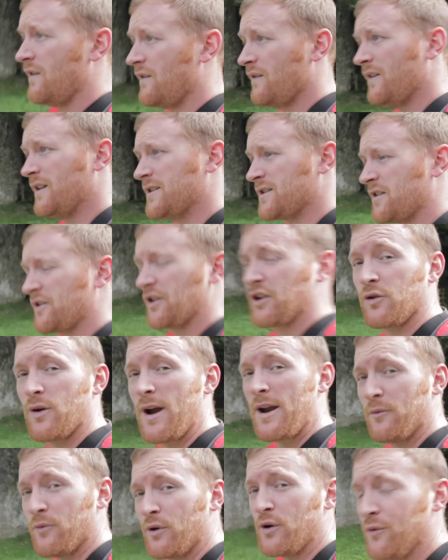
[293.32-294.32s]
There's another
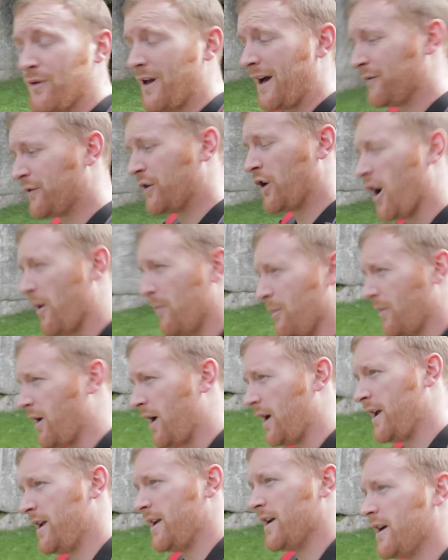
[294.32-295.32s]
great route that I've got on
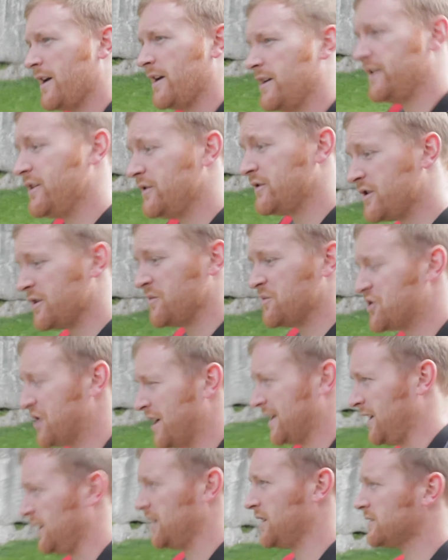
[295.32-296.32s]
my YouTube
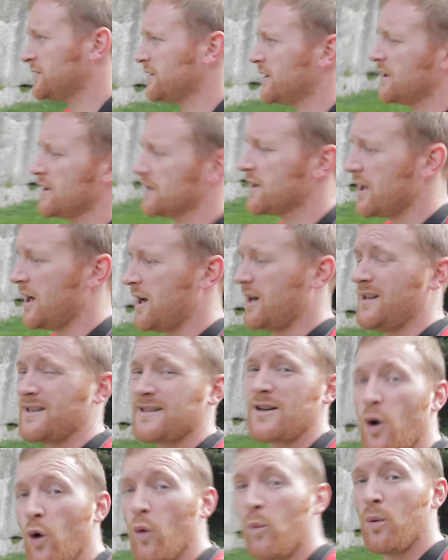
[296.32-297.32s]
channel. That's
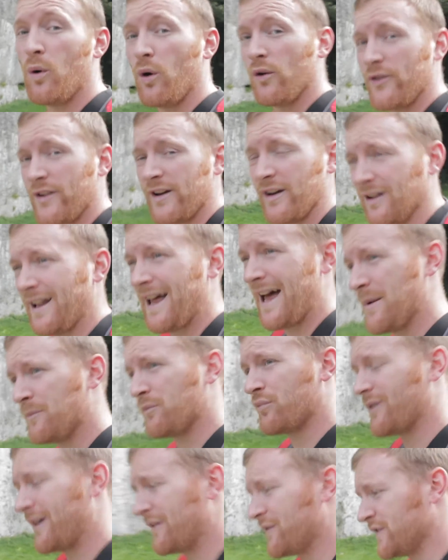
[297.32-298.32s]
Oldport Dale and
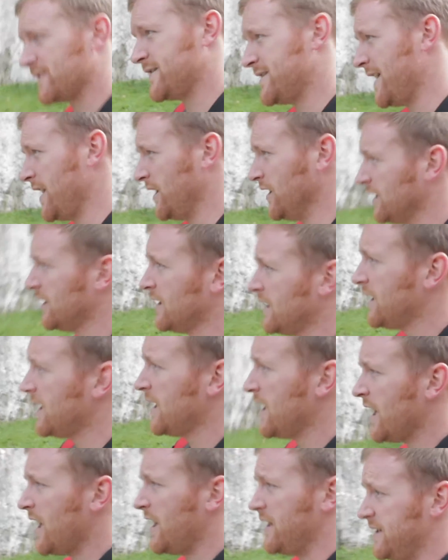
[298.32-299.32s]
Bradford Dale,
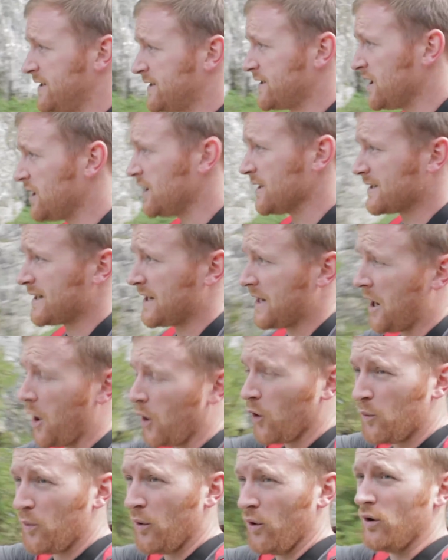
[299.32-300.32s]
and it starts down at
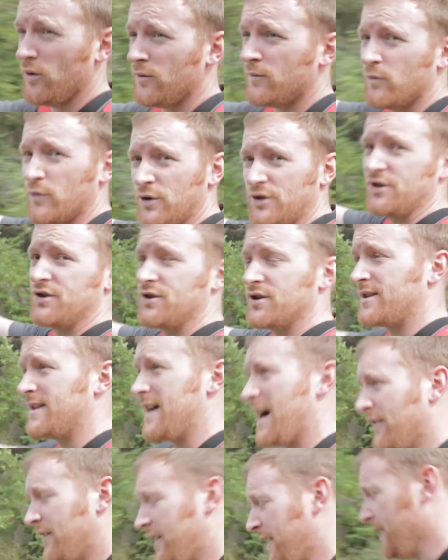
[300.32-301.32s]
Oldport, which is just
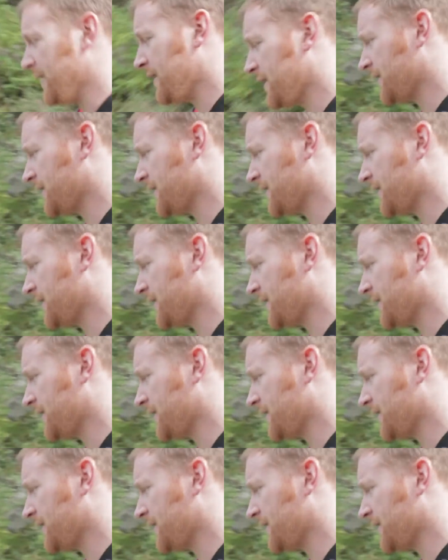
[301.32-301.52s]
down here.